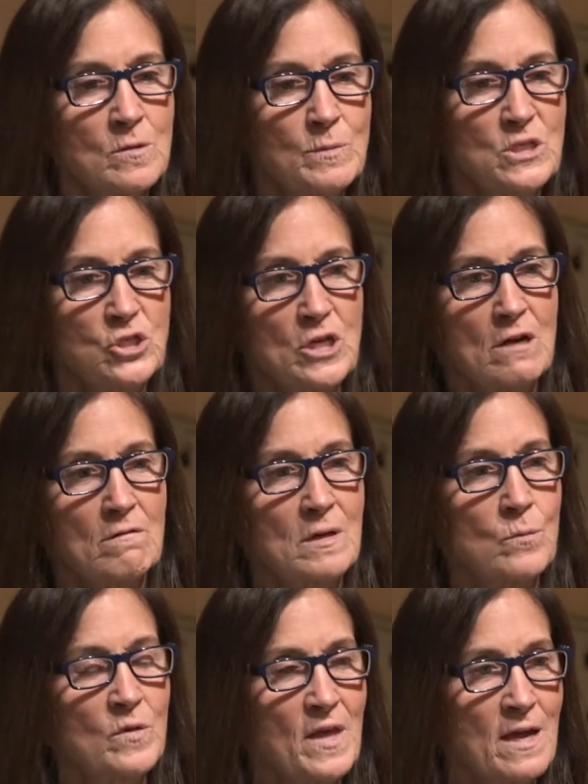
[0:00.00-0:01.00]
to be
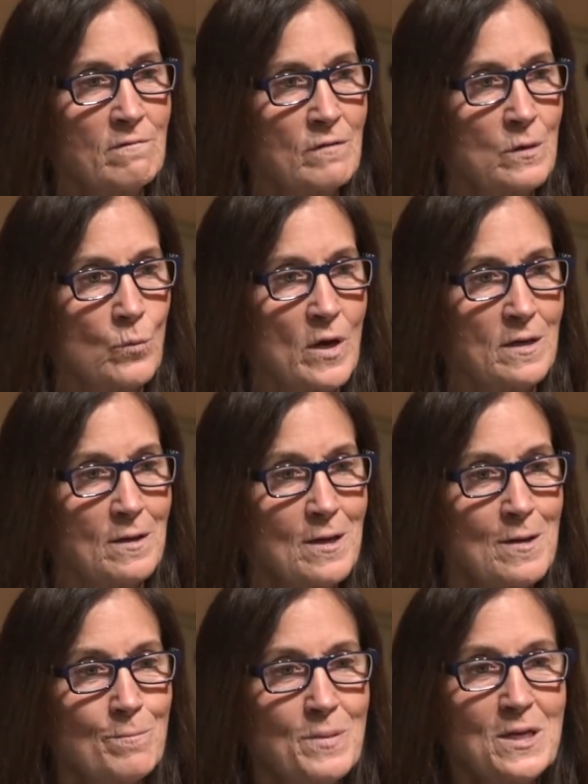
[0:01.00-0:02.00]
sharing with everyone
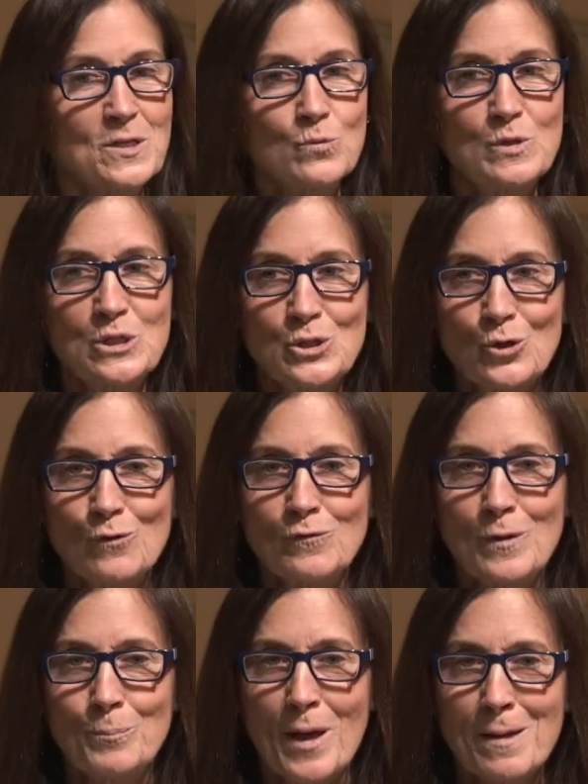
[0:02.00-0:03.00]
because we serve
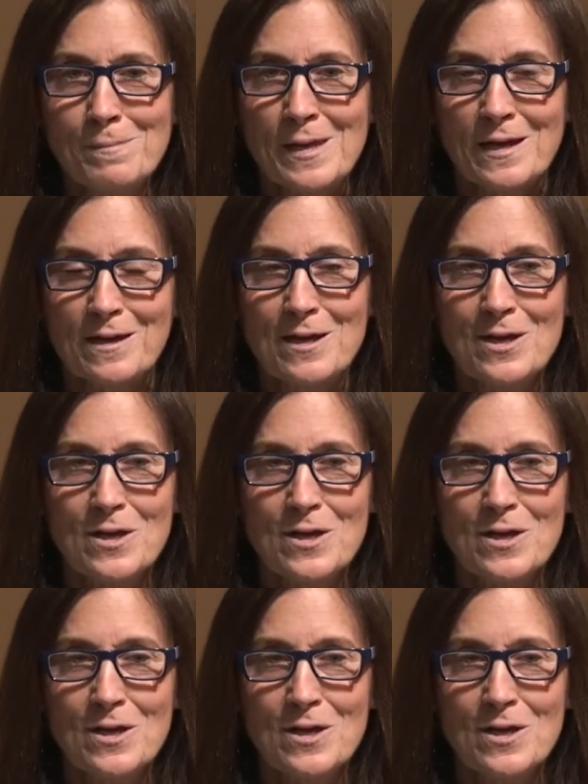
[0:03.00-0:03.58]
the public.